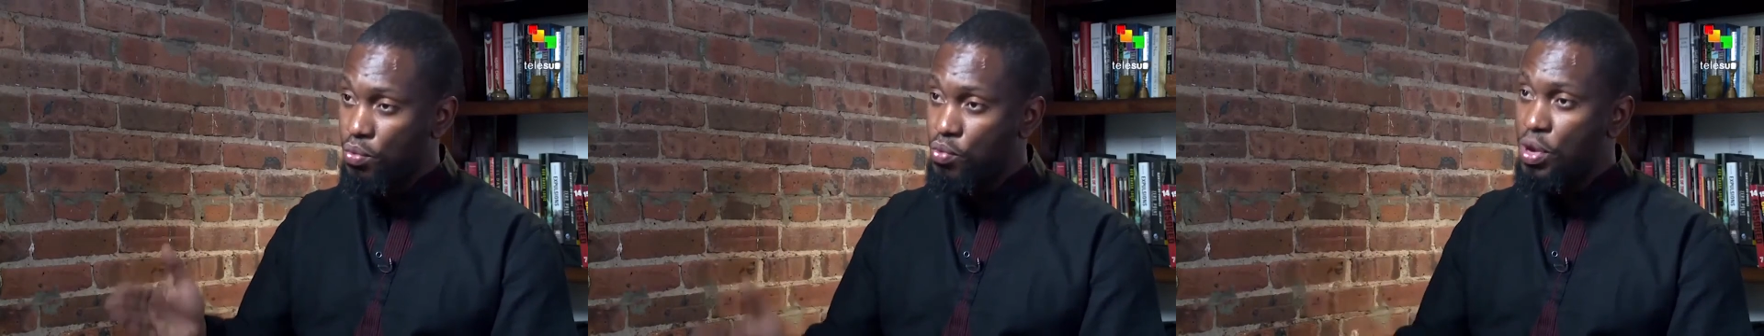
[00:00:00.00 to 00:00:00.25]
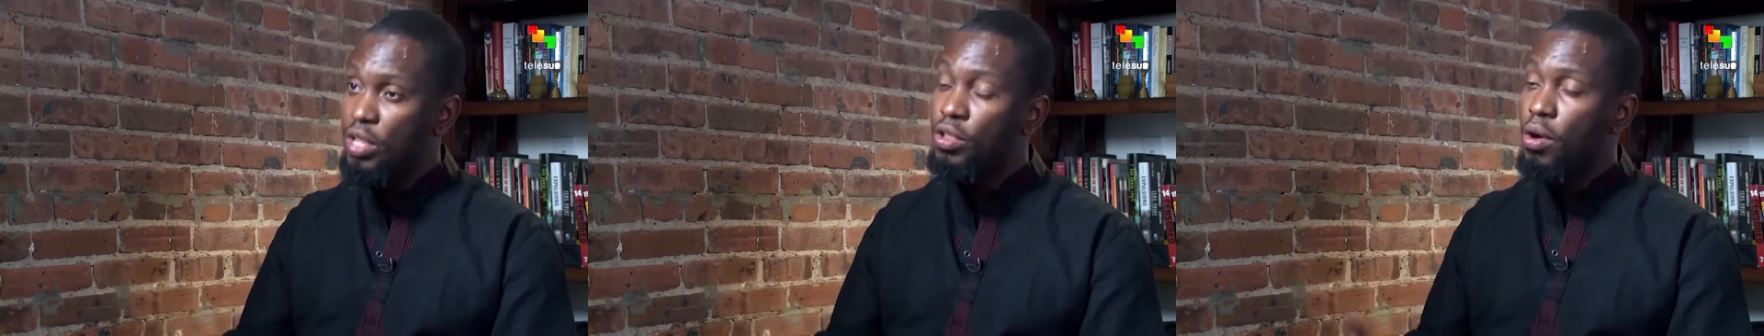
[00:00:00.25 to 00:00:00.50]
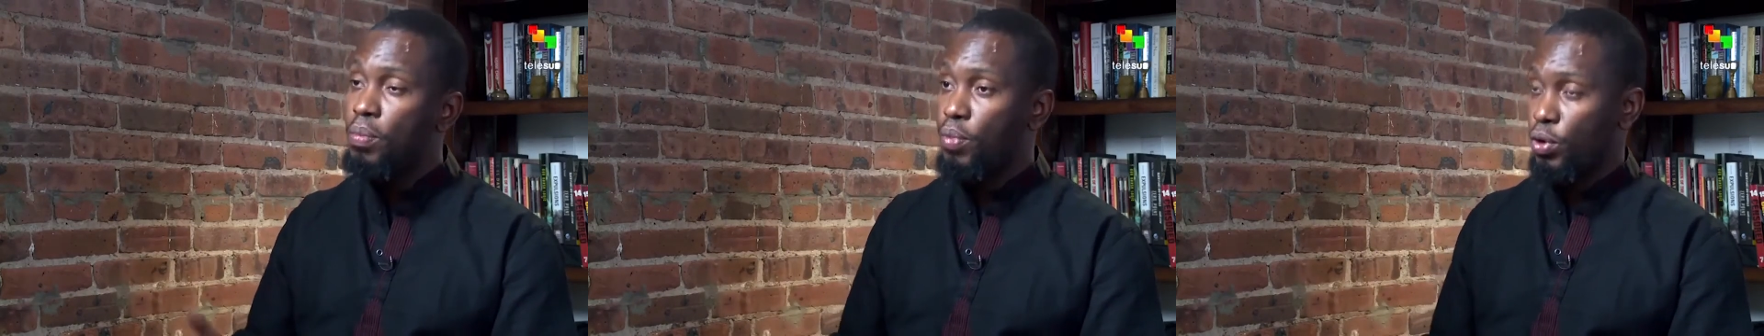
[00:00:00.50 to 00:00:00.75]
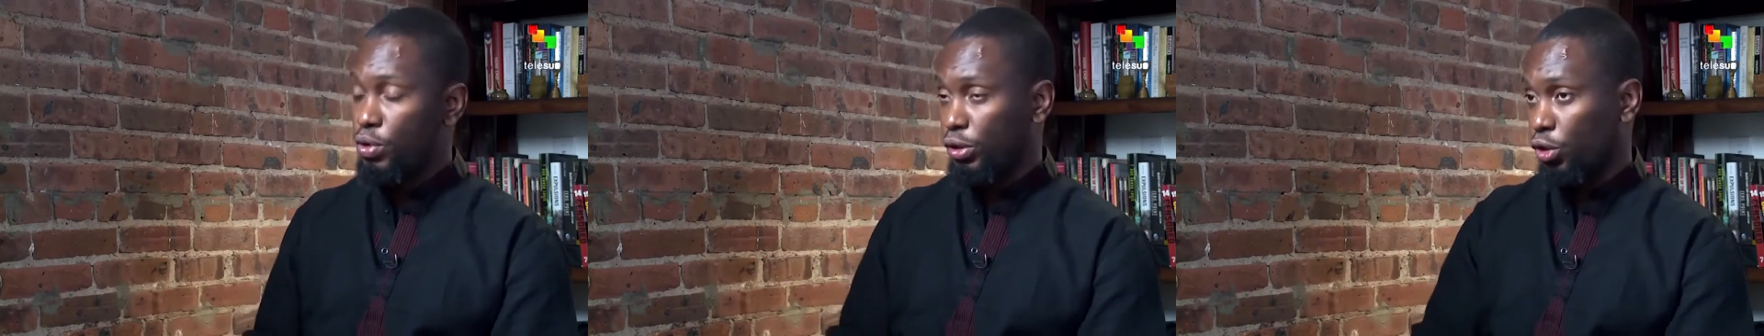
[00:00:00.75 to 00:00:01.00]
we
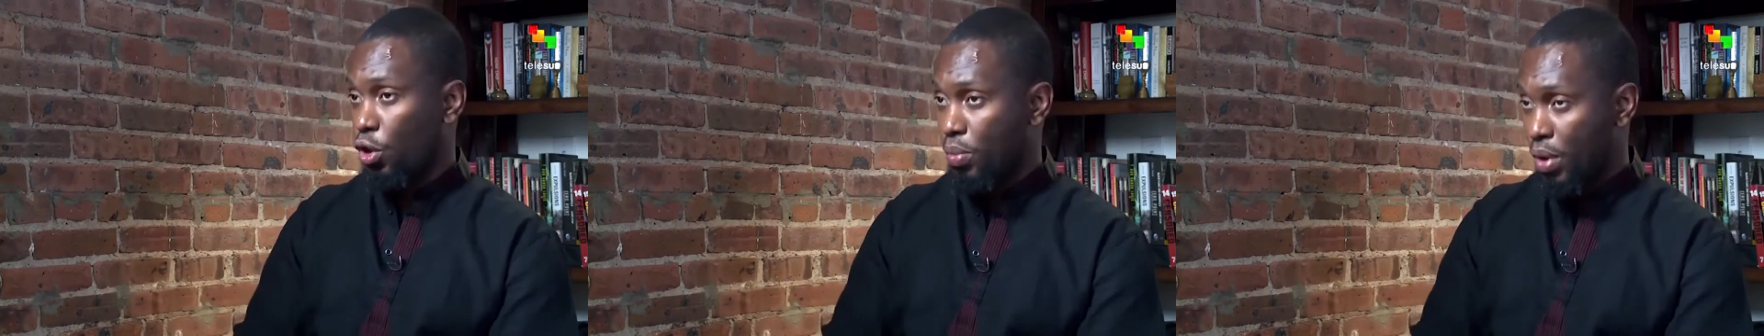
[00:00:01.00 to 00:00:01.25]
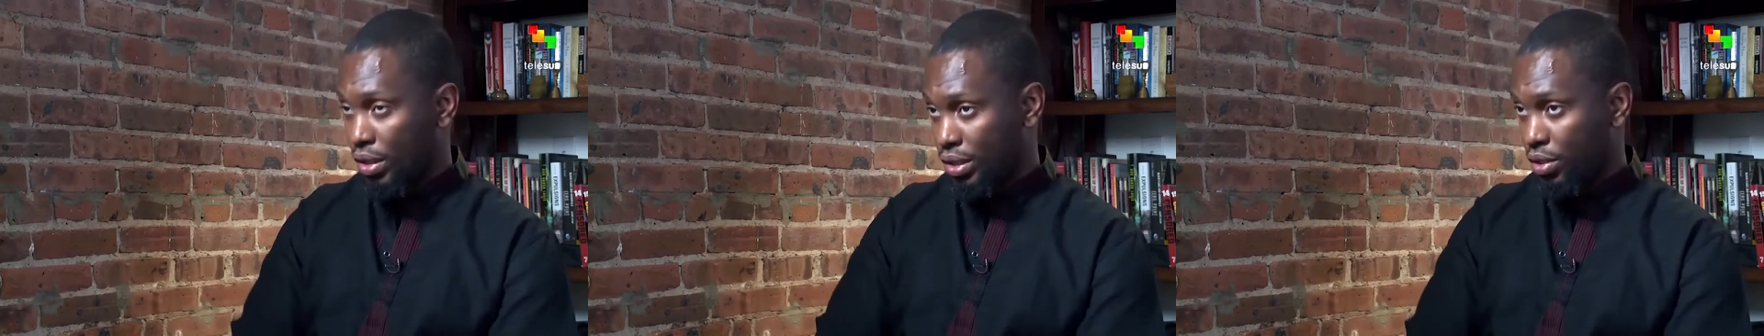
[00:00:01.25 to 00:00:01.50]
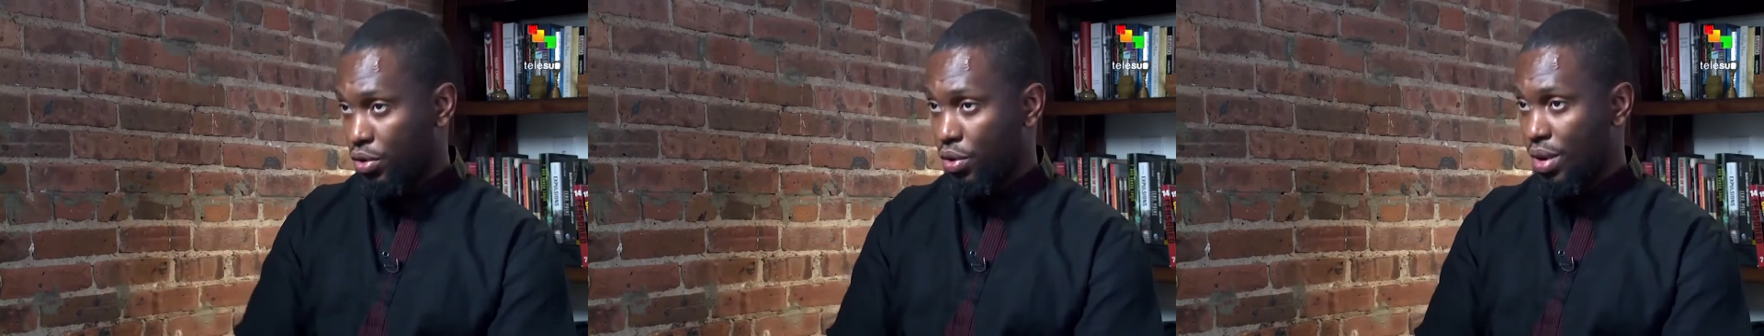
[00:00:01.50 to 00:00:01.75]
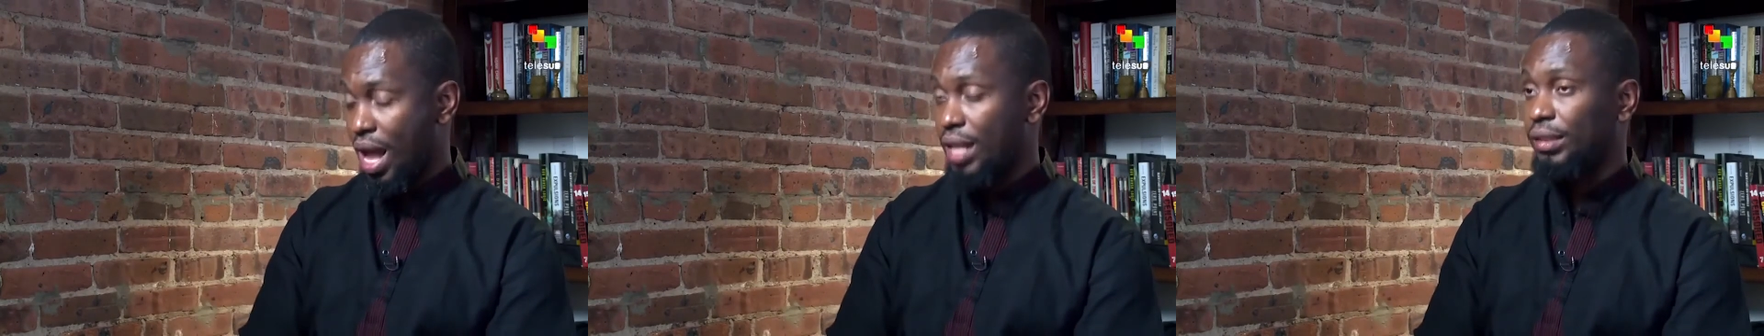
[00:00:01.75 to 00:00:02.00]
don't produce cobalt in the
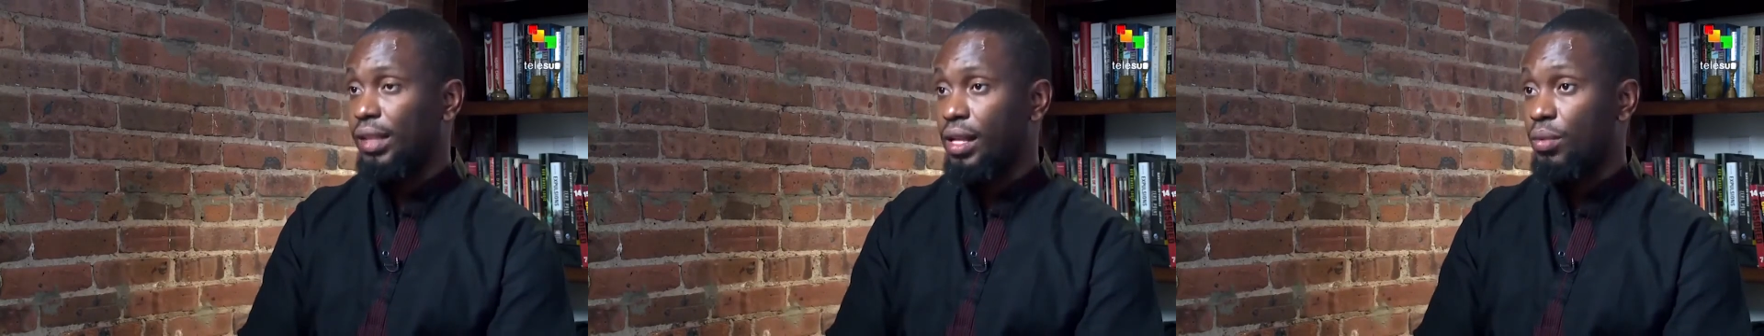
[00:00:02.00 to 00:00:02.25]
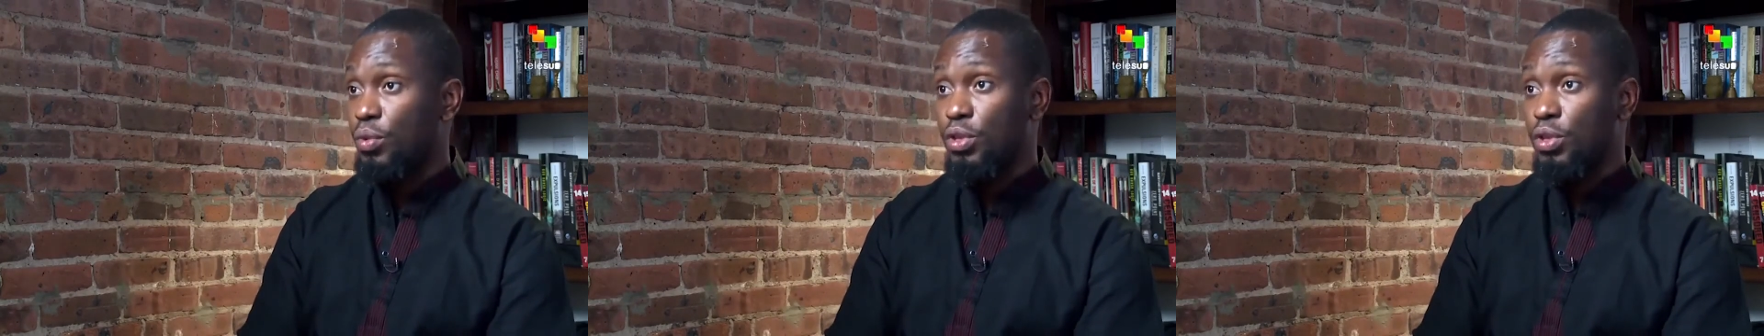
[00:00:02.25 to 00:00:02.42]
United States.